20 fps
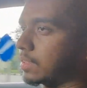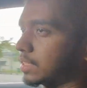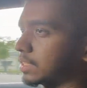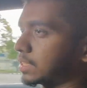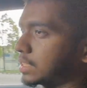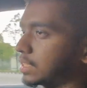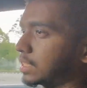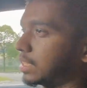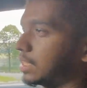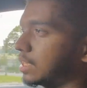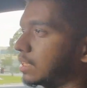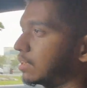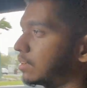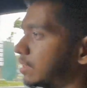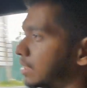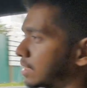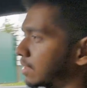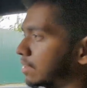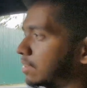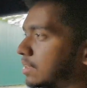the
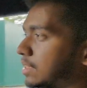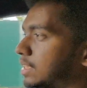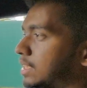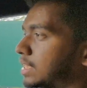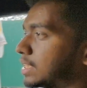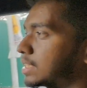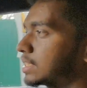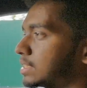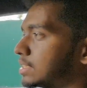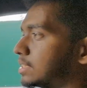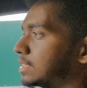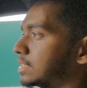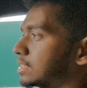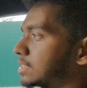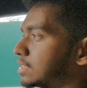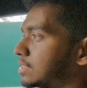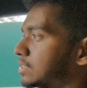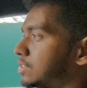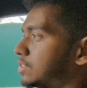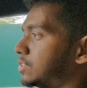steering on this is
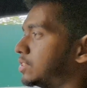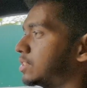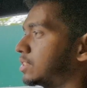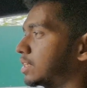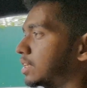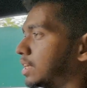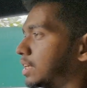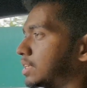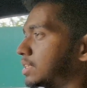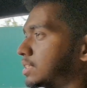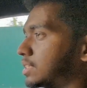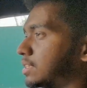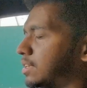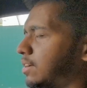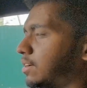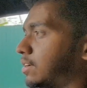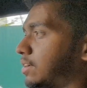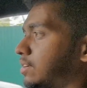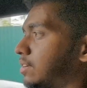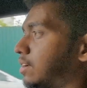just
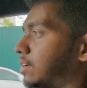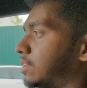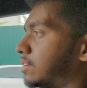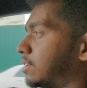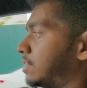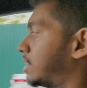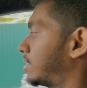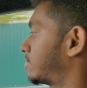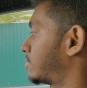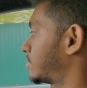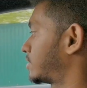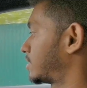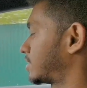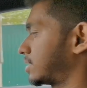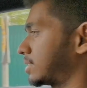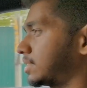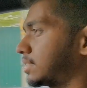on another level.